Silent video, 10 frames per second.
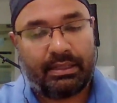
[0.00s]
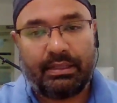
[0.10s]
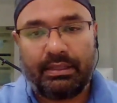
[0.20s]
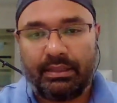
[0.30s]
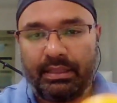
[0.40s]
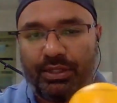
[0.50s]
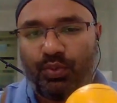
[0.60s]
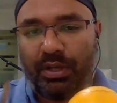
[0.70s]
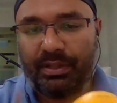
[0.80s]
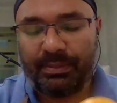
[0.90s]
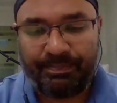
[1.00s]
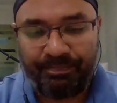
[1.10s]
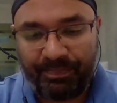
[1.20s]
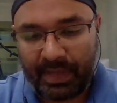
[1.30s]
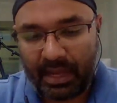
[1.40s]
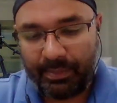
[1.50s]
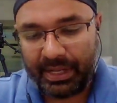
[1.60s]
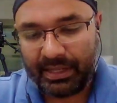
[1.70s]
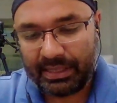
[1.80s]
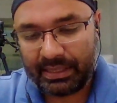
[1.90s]
this one, I
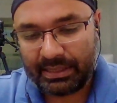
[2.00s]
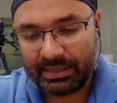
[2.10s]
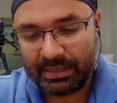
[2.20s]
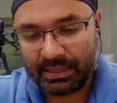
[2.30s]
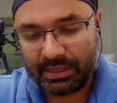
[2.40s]
mean this,